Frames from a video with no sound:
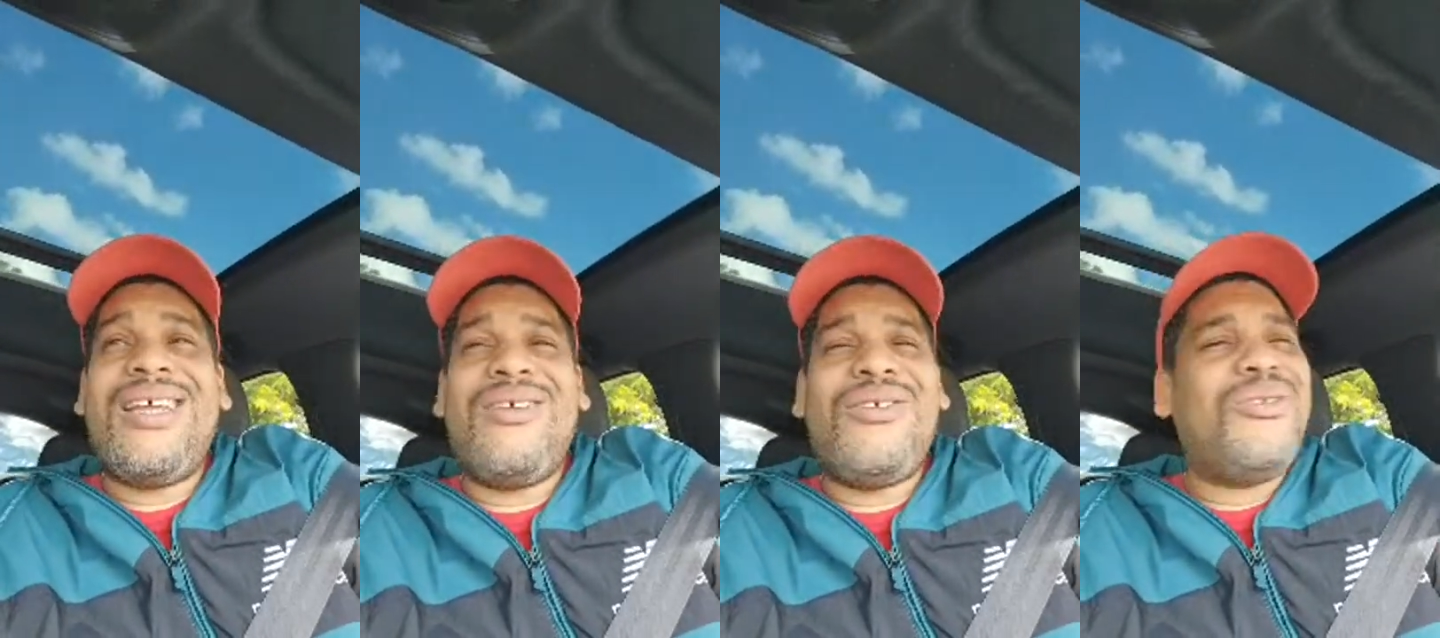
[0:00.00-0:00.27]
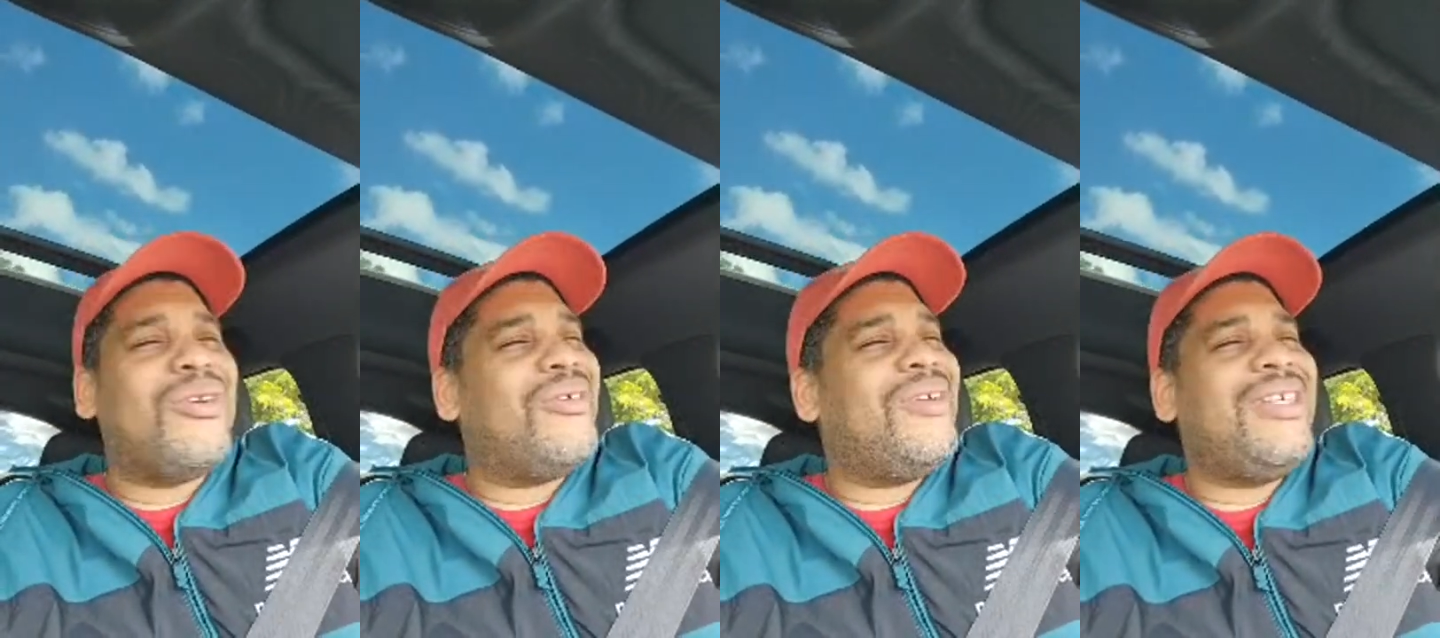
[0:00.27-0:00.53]
you
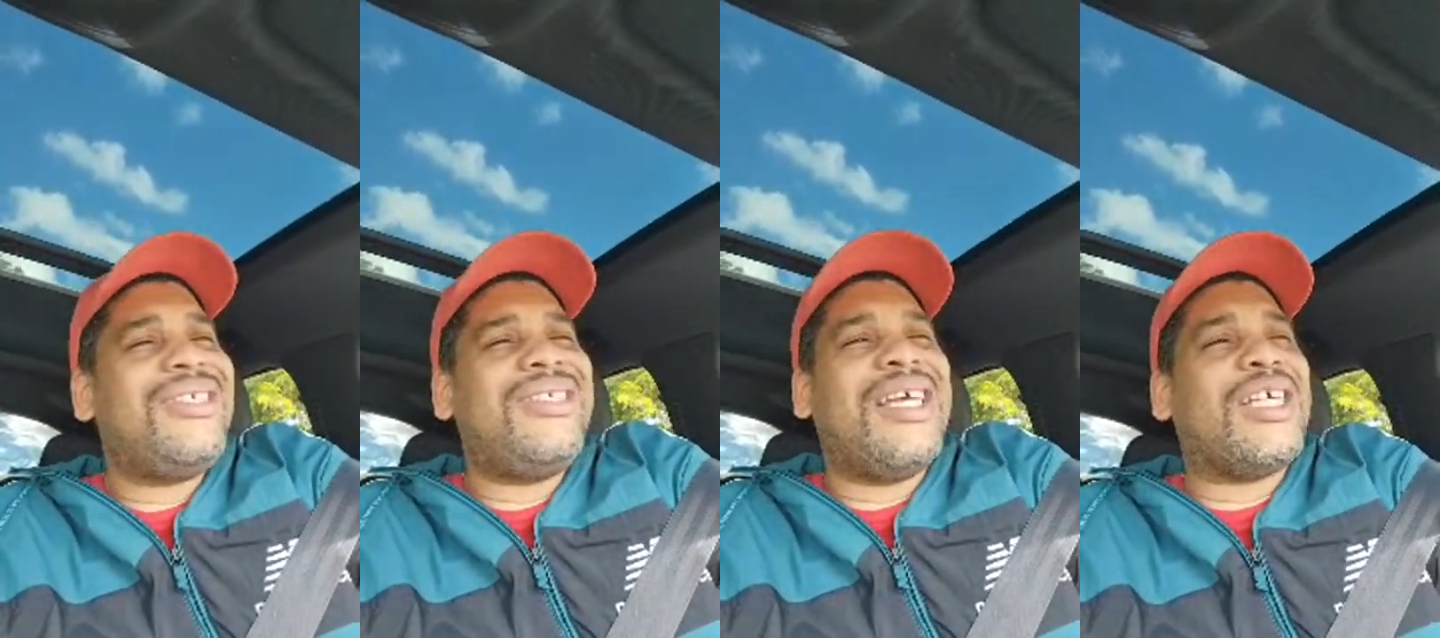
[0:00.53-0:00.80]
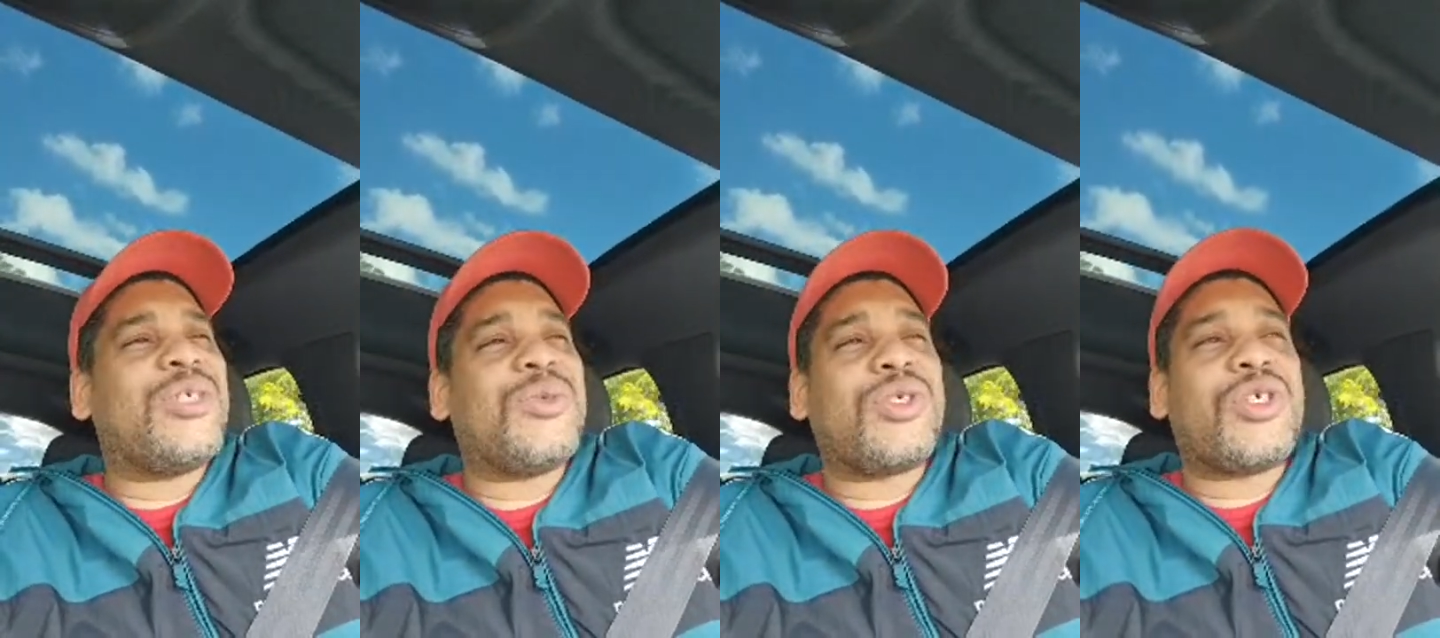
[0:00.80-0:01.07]
know, these
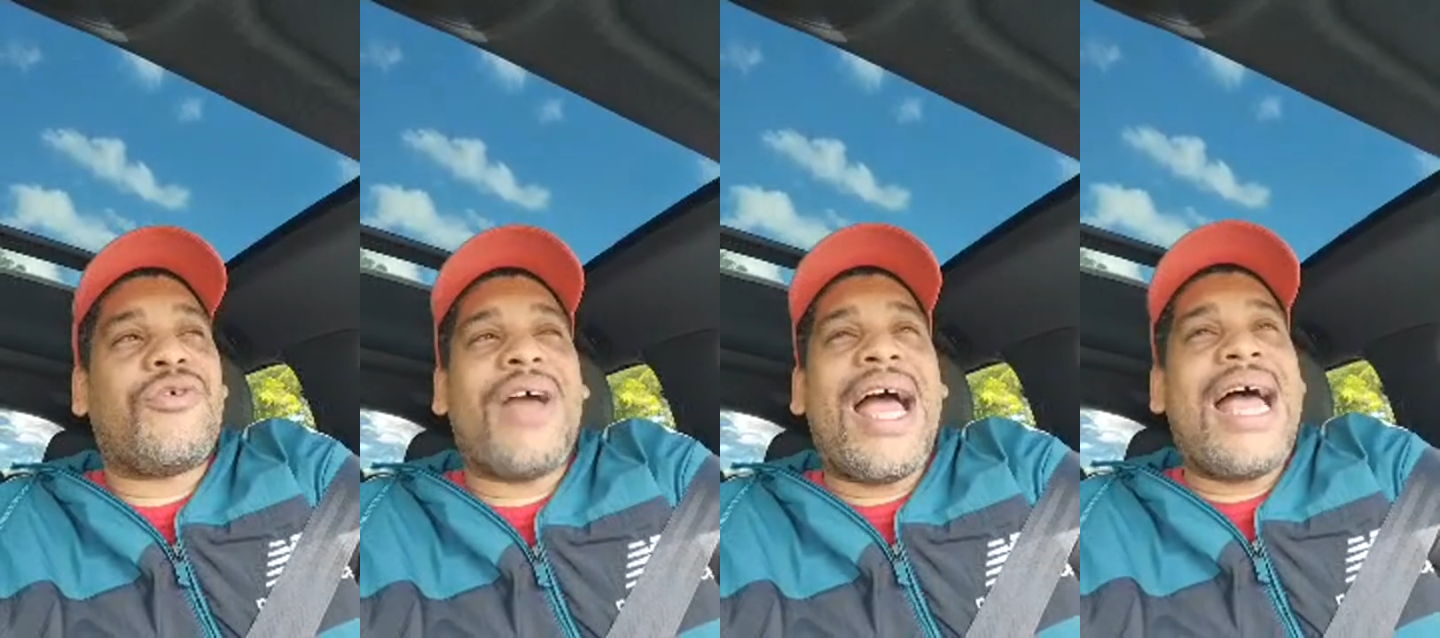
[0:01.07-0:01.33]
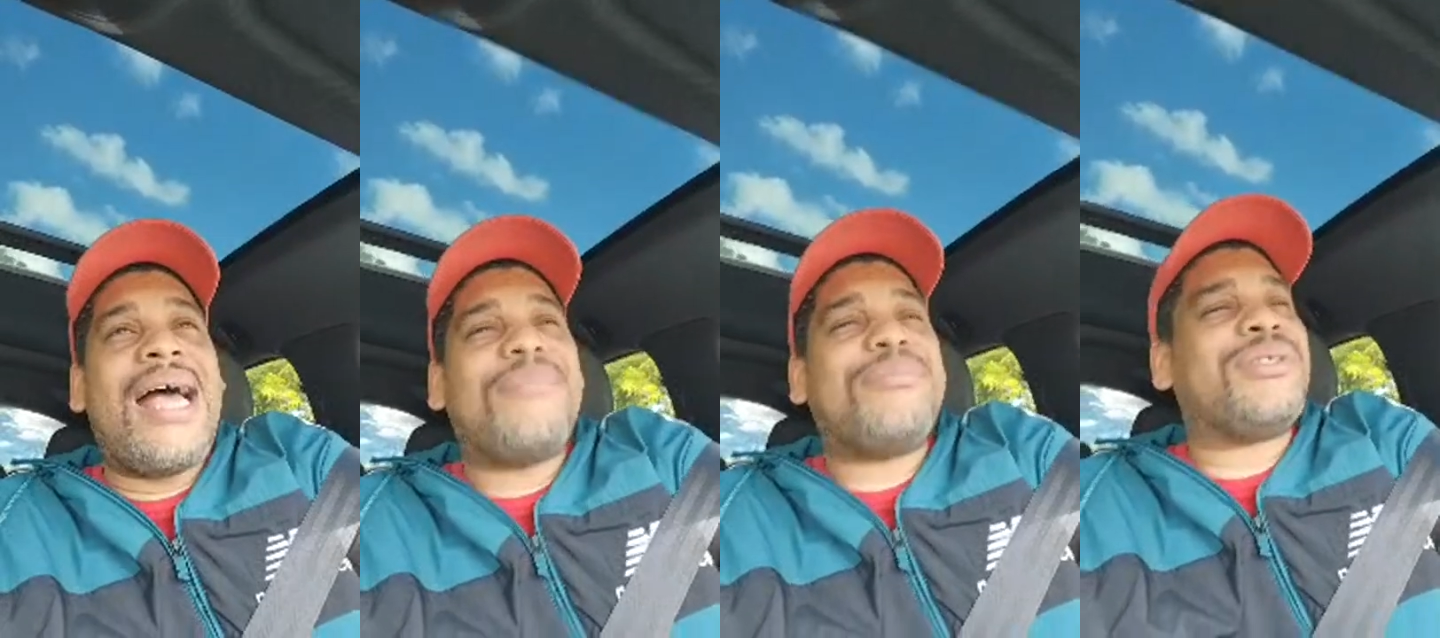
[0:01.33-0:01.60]
niggas was
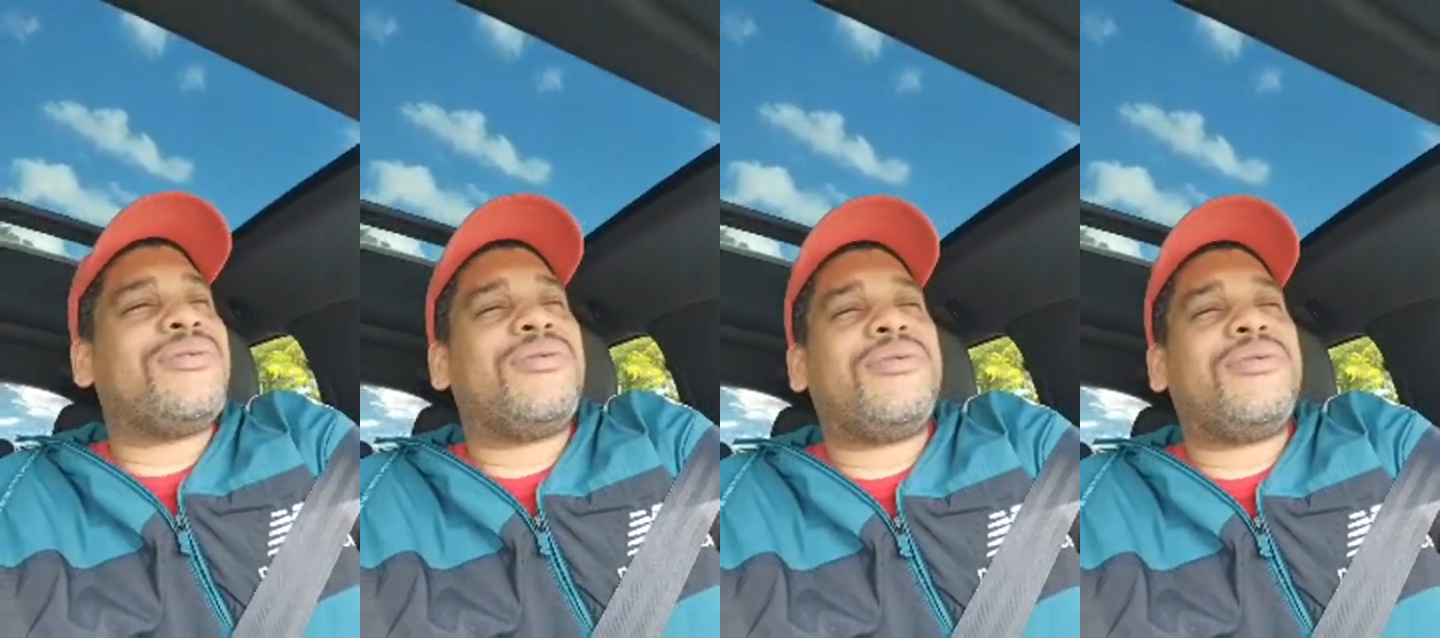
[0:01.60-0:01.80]
crabs.